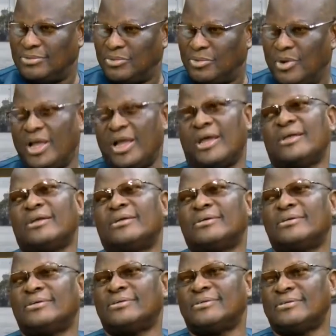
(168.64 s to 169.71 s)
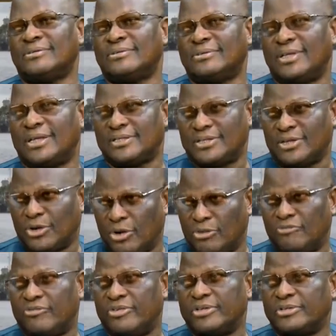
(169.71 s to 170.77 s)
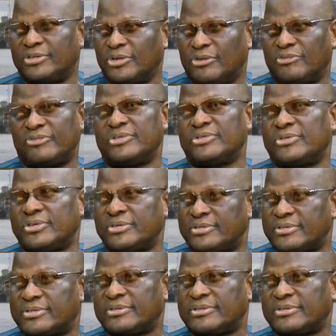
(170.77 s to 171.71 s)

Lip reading: where there's a conflict of interest.